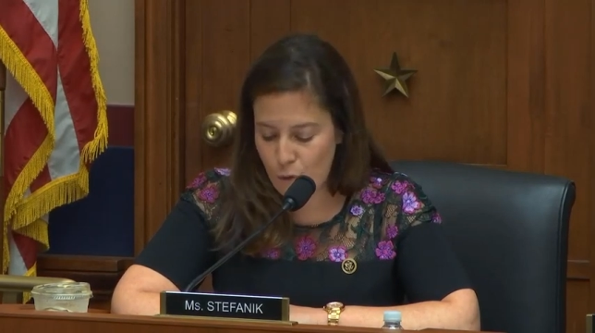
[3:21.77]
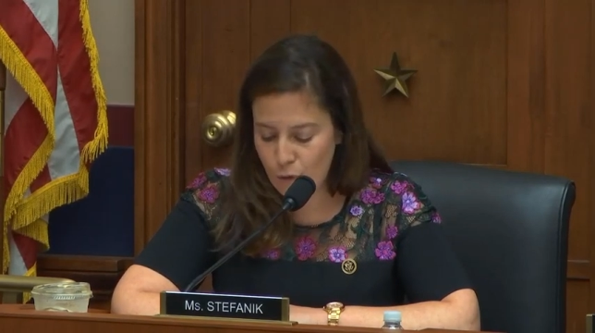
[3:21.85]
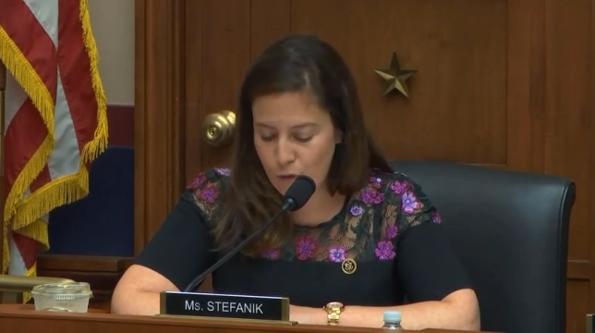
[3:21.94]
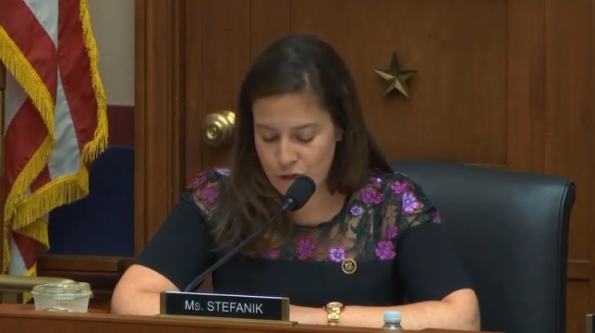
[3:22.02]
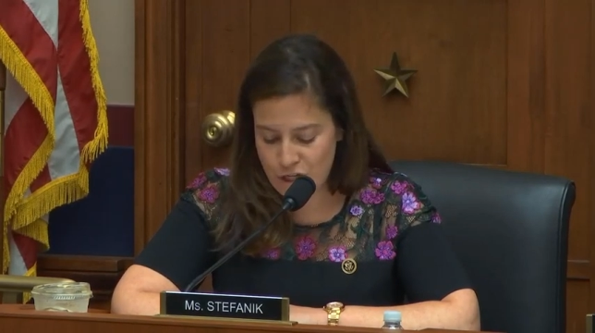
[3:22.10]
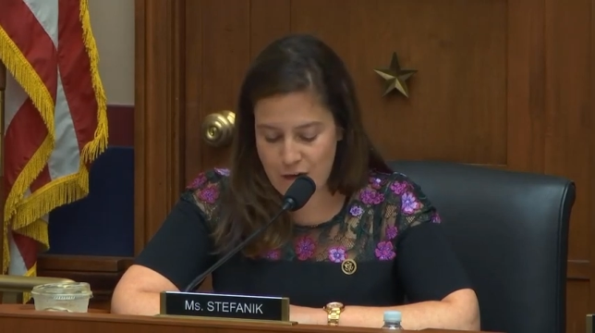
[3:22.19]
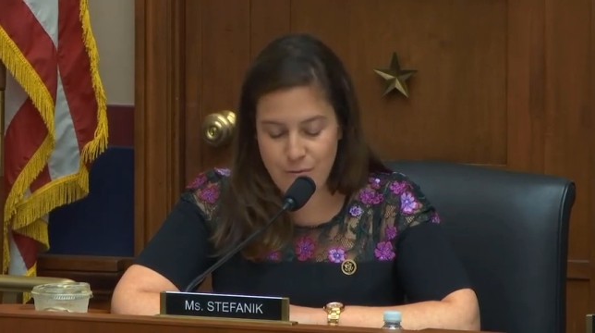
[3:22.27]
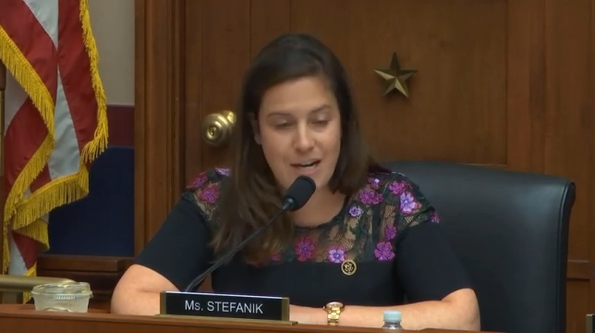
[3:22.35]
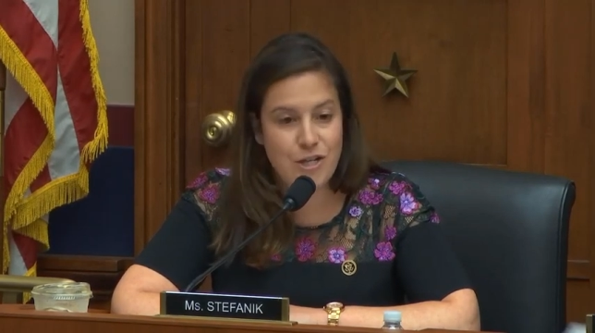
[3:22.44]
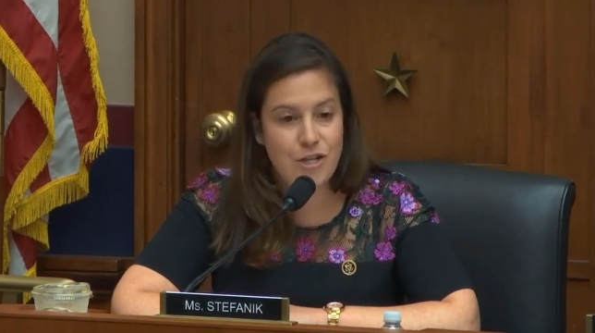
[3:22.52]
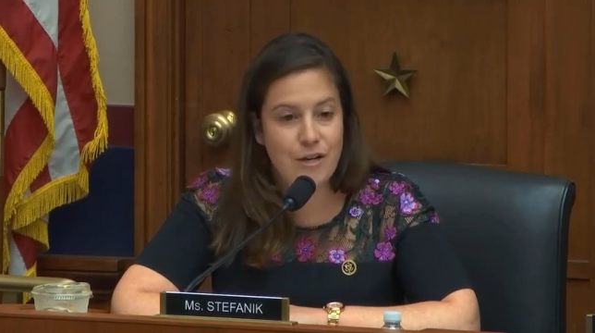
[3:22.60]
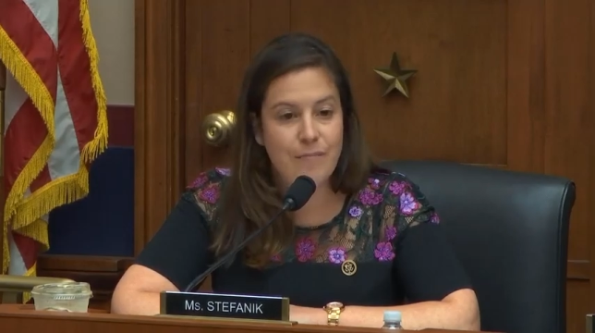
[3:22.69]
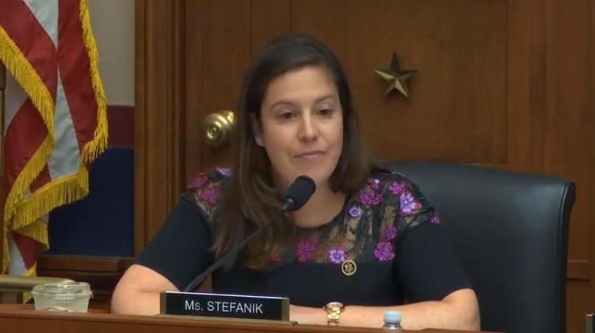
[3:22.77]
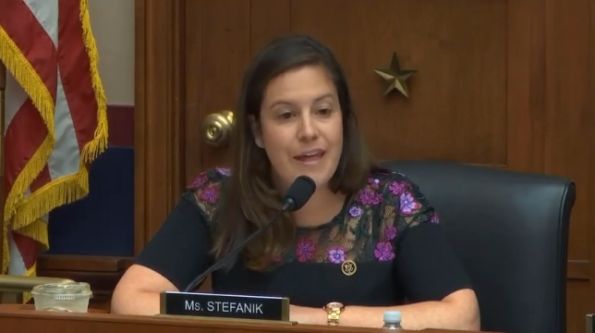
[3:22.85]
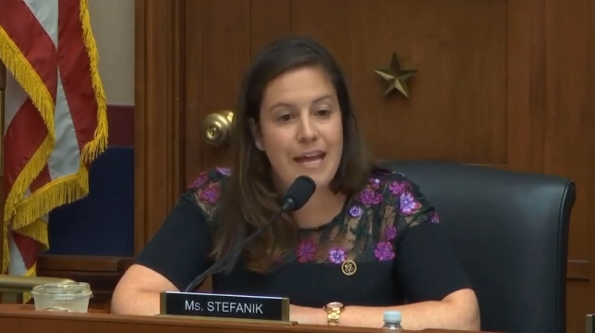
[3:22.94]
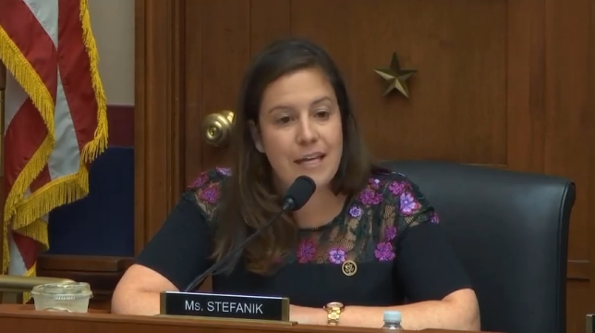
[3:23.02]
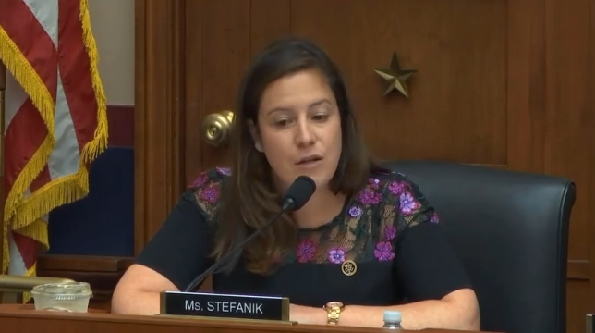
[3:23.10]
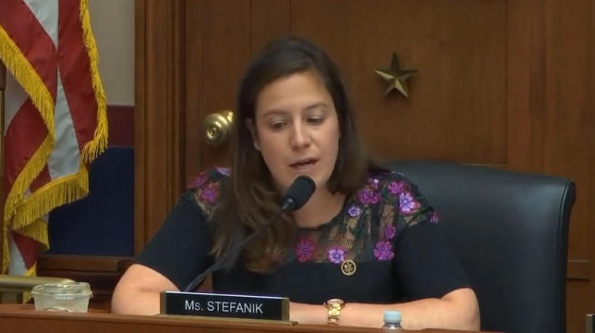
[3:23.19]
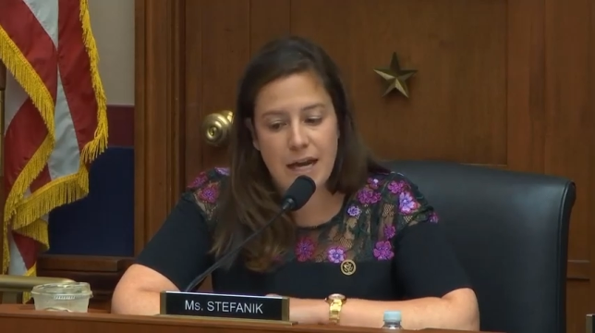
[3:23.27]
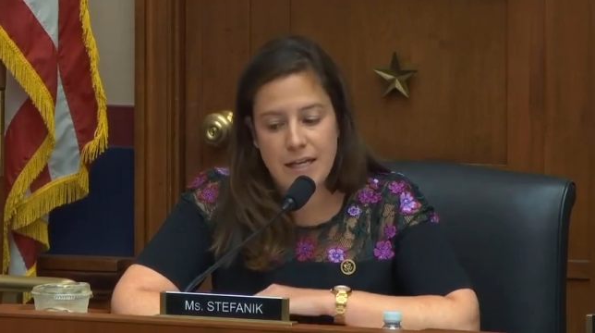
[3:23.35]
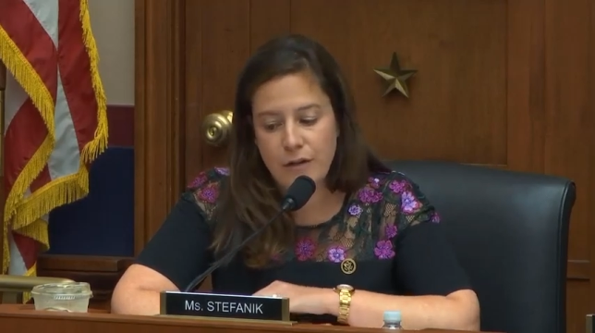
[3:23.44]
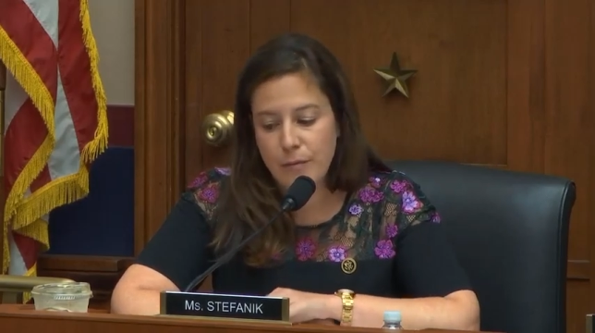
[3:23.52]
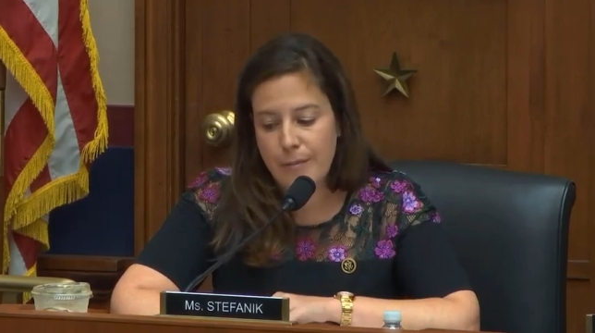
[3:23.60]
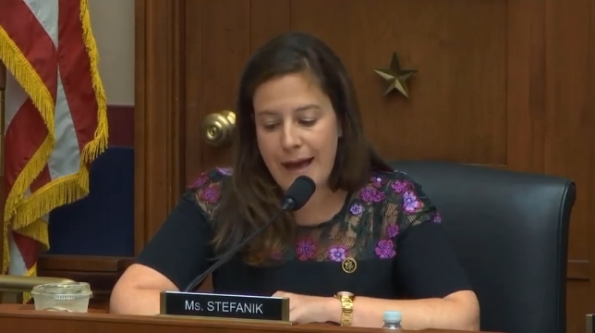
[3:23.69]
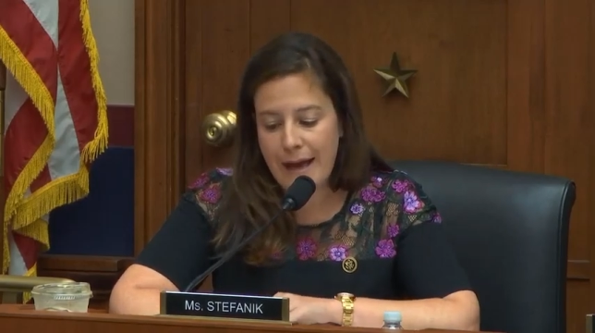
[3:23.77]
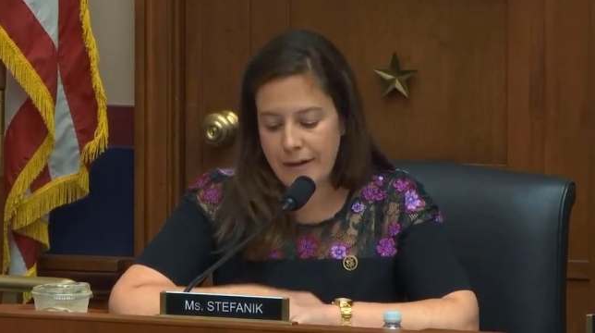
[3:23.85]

older generation. Thank you, and I yield